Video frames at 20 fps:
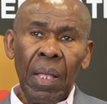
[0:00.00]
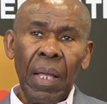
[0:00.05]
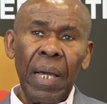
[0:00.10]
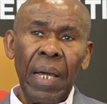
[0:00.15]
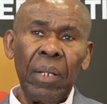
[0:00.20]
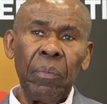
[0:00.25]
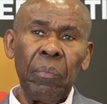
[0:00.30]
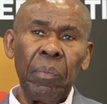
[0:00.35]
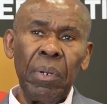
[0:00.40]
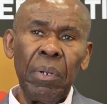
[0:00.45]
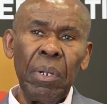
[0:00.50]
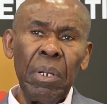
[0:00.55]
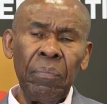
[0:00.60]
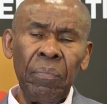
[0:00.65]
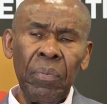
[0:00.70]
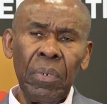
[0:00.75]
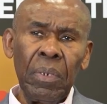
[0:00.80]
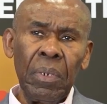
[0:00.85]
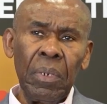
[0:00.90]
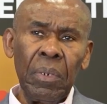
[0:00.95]
and
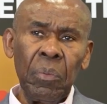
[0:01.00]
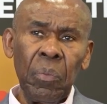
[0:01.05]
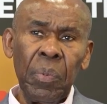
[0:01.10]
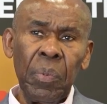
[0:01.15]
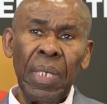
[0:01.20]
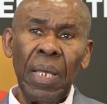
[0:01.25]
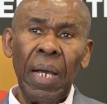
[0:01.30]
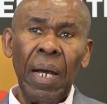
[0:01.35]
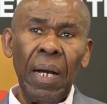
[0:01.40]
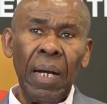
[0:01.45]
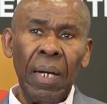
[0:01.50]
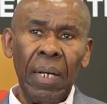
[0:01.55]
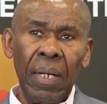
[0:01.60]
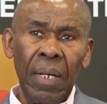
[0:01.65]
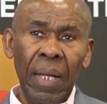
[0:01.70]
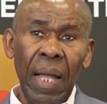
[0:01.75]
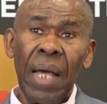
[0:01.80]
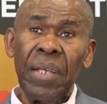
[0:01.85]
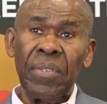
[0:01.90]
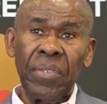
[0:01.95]
wherever we
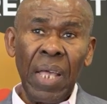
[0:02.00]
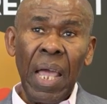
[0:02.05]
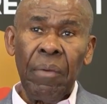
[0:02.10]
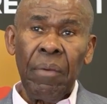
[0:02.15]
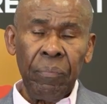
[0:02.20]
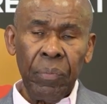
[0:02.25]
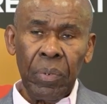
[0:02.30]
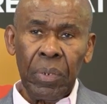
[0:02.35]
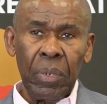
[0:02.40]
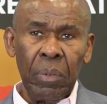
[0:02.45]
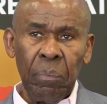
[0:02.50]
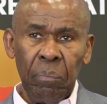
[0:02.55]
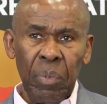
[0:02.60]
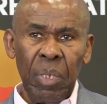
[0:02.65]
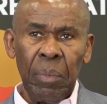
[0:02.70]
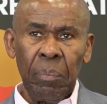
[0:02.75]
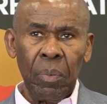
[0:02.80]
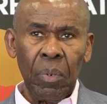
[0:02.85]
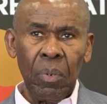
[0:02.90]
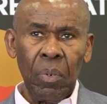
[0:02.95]
are as African
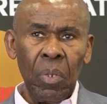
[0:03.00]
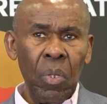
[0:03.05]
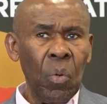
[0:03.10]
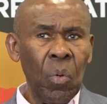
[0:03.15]
people,